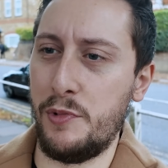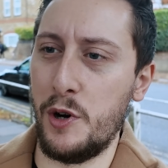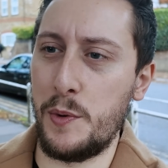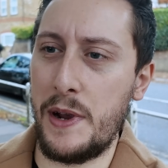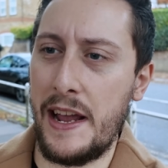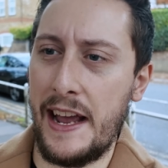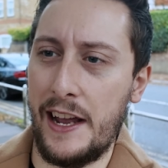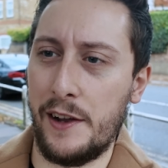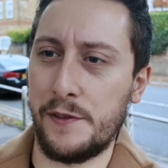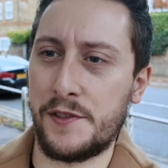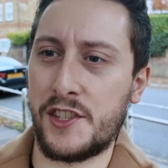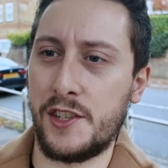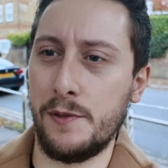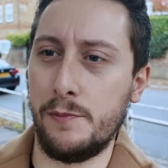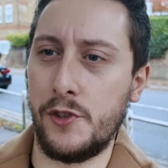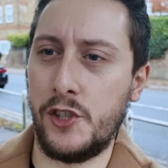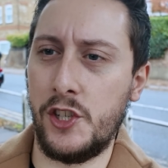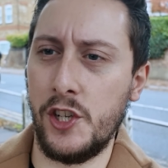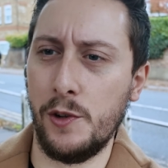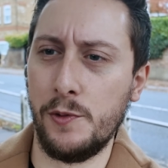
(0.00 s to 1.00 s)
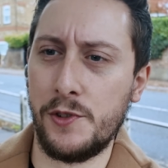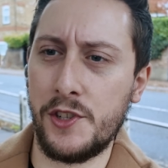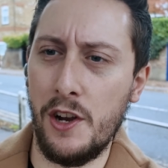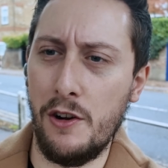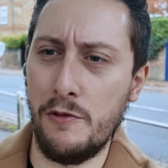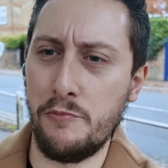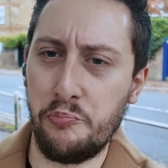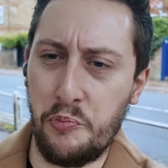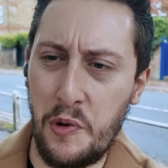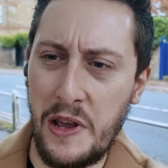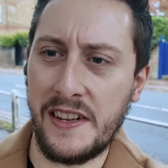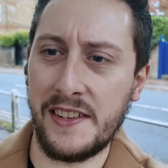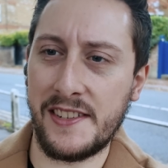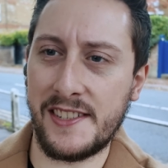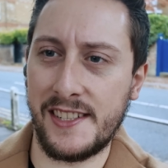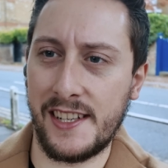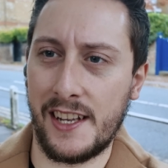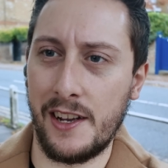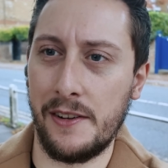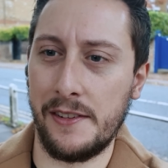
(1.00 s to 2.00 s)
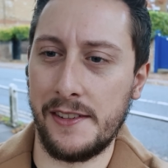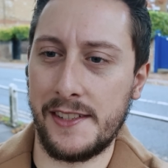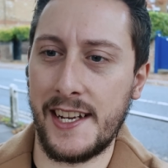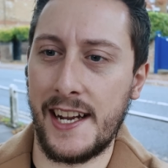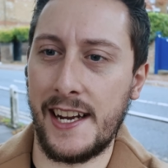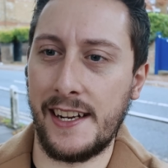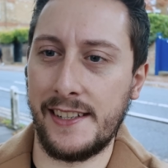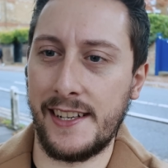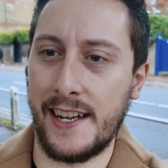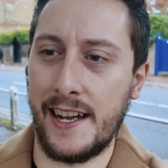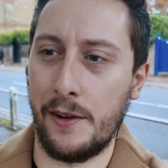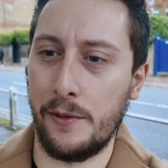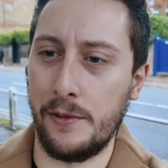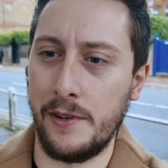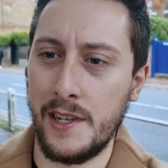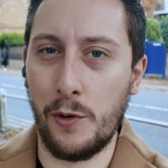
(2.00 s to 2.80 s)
but we have some Johto Beast to go and take down.